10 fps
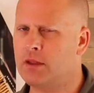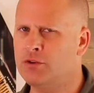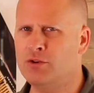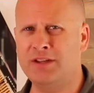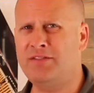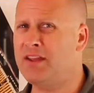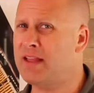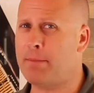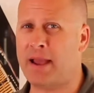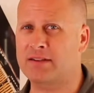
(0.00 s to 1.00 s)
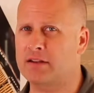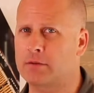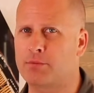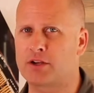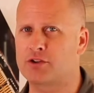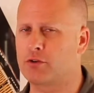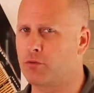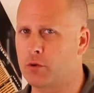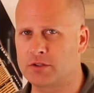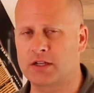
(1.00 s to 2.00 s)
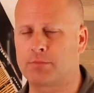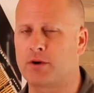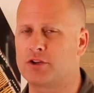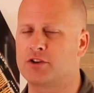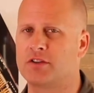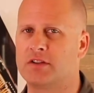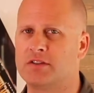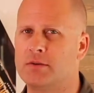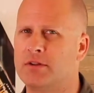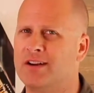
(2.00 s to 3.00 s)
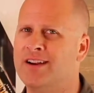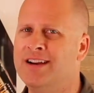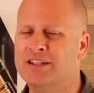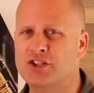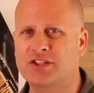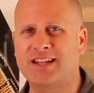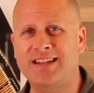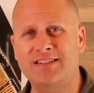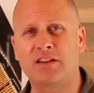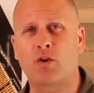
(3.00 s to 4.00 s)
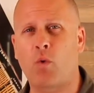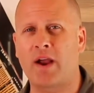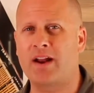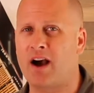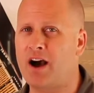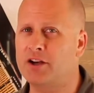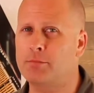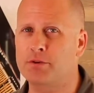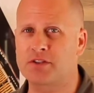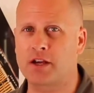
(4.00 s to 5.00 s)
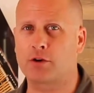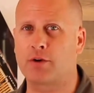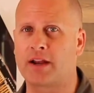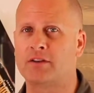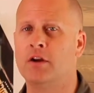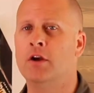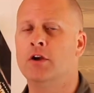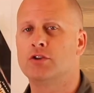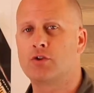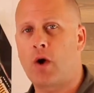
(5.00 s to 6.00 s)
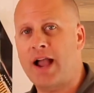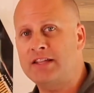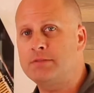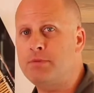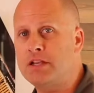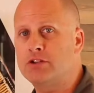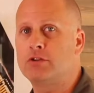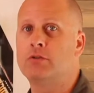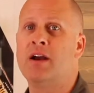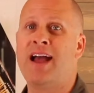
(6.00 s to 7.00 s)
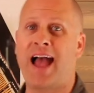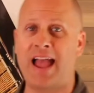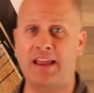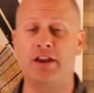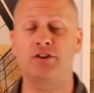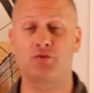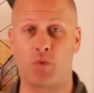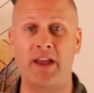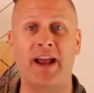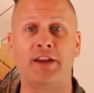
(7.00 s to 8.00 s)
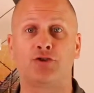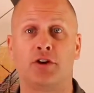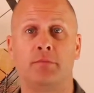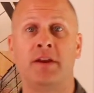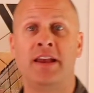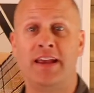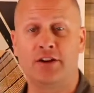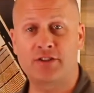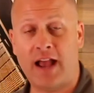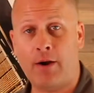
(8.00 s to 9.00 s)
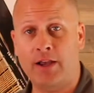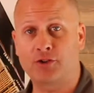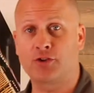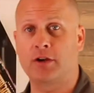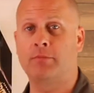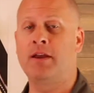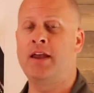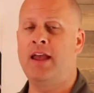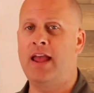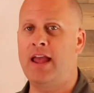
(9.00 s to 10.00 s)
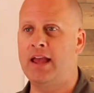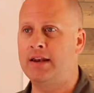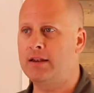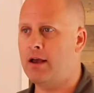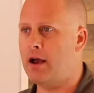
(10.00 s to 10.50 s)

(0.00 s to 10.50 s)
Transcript: to alleviate that backstick pressure or forward stick pressure in the simulator just isn't quite 100% correct. So I speak to, here's when I trim, here's how I trim, and